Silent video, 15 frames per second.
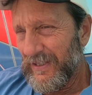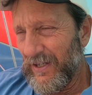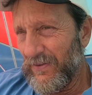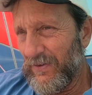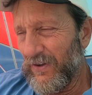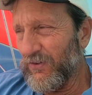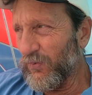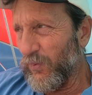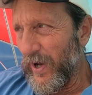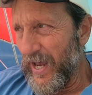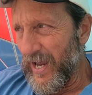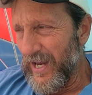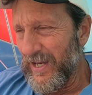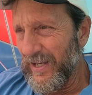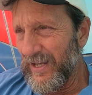in this
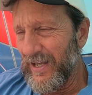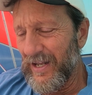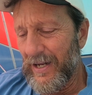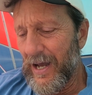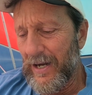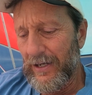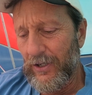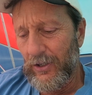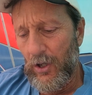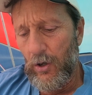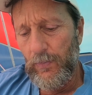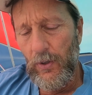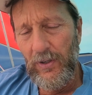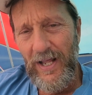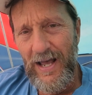way in, on a
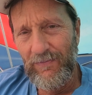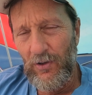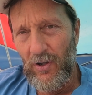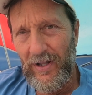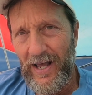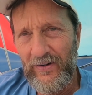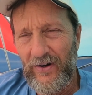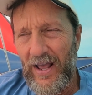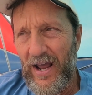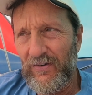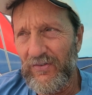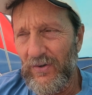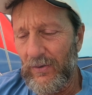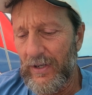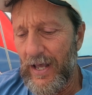global level,
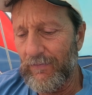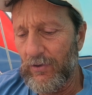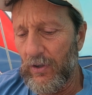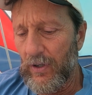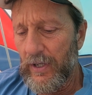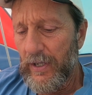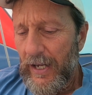international level.